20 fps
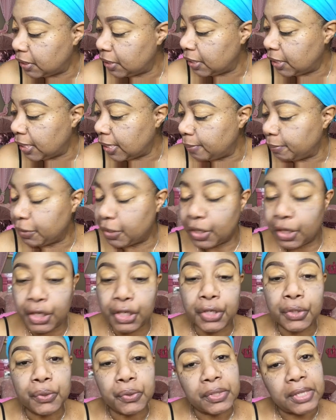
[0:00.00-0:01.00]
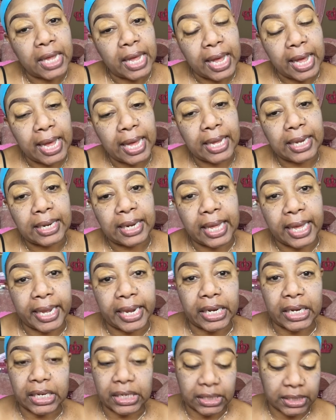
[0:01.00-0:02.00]
I'm going to use
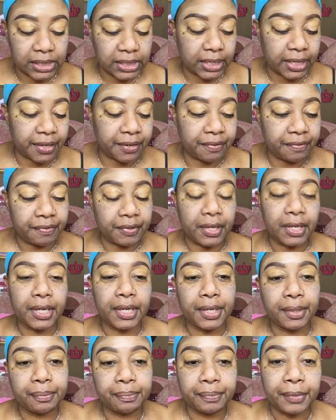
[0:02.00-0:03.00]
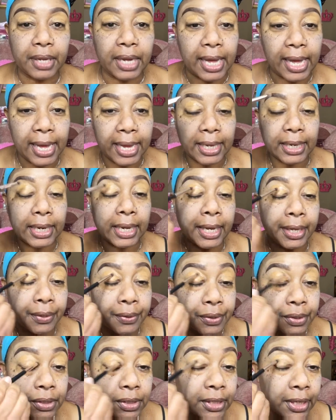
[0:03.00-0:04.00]
highlight instead of a highlighter
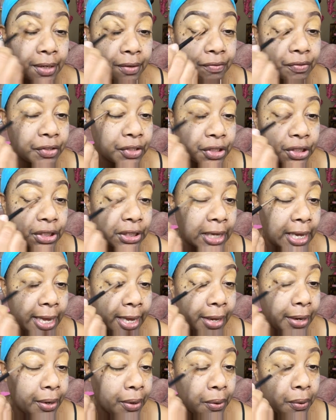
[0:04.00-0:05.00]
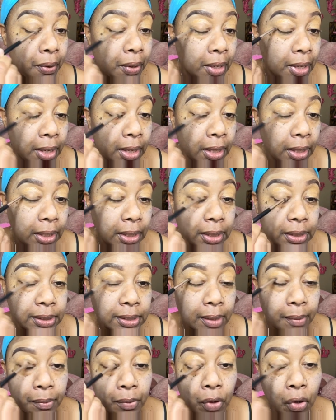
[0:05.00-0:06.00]
instead of a shadow, because
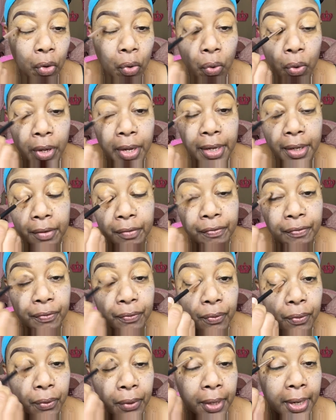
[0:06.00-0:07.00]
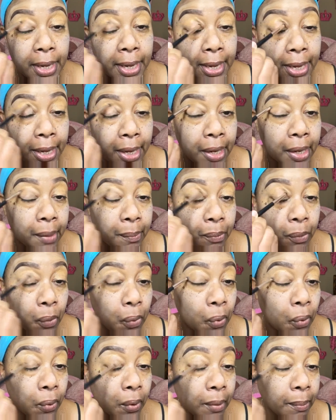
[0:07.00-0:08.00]
I'm going for a
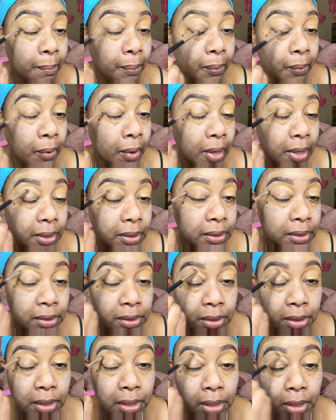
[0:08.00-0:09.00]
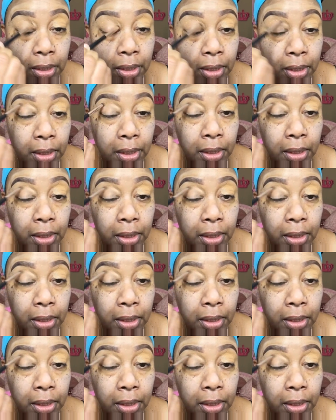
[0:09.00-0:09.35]
more bronzy